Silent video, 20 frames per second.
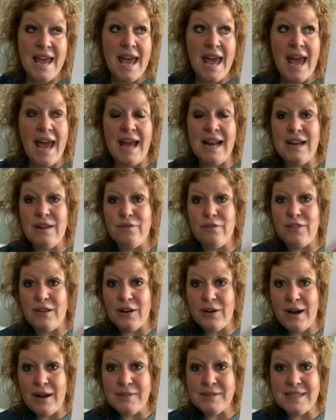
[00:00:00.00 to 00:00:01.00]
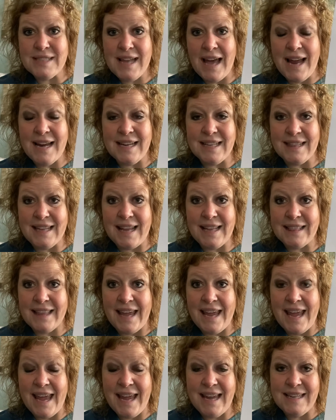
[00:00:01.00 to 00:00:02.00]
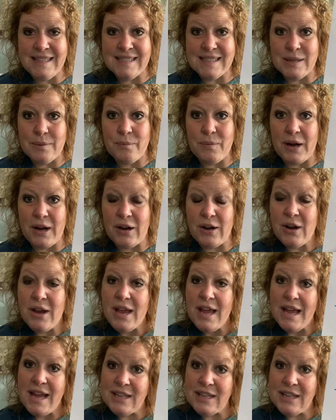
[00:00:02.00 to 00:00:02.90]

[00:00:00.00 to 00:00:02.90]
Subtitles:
And if they're outside and they lay eggs somewhere,